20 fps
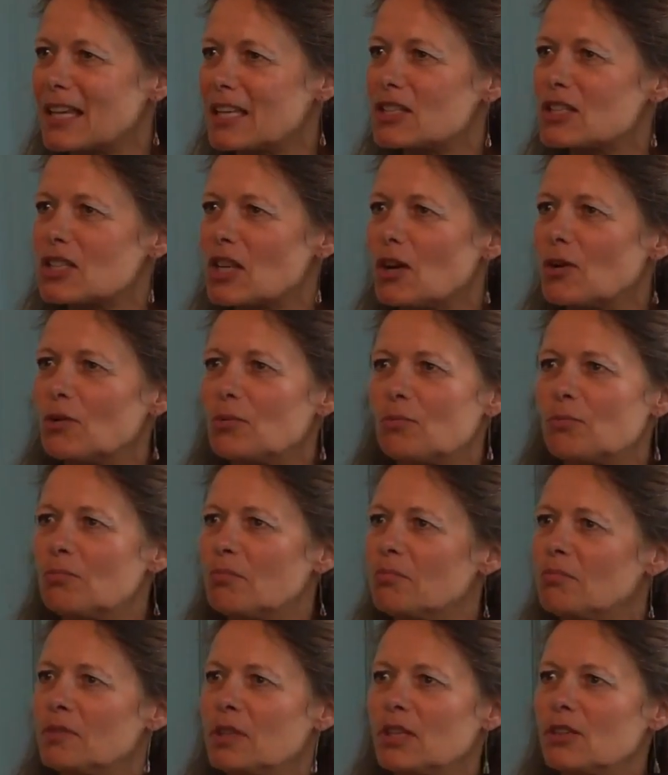And so
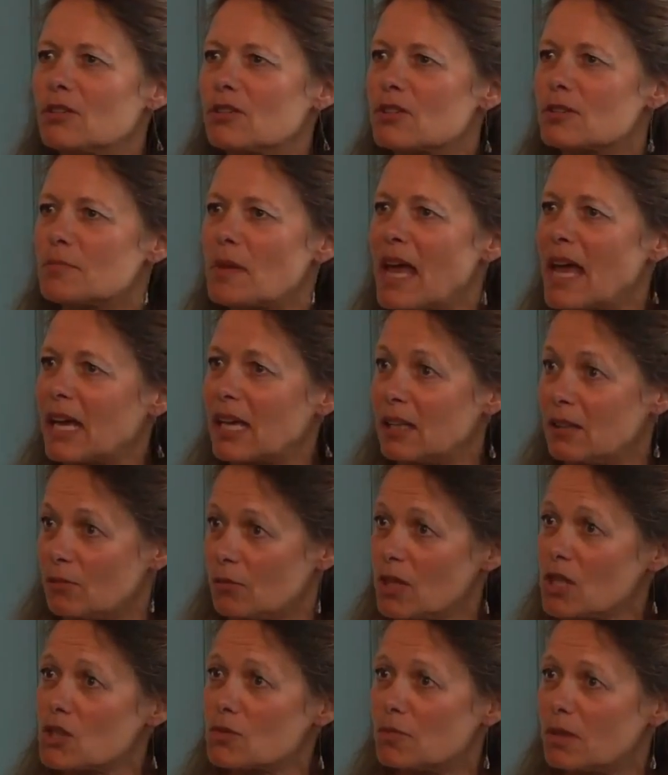years back in
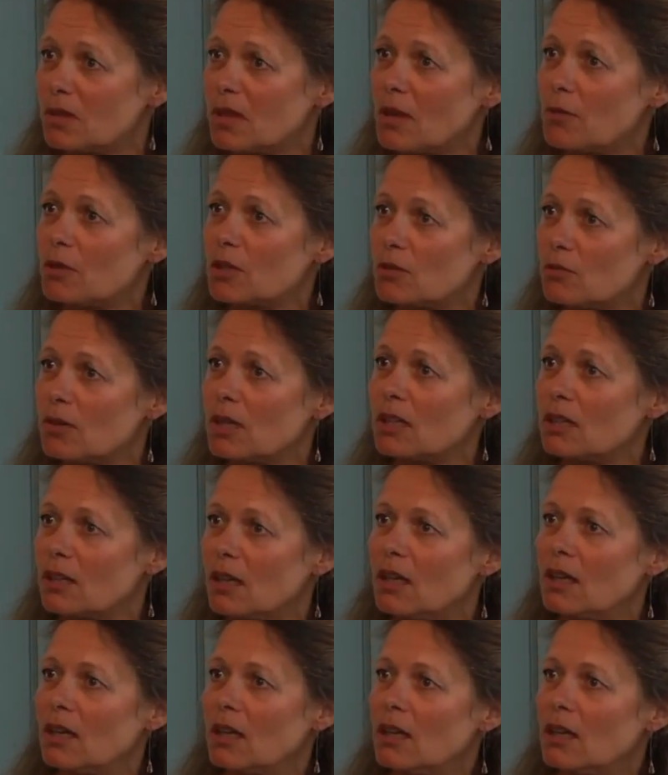Richmond, they were doing,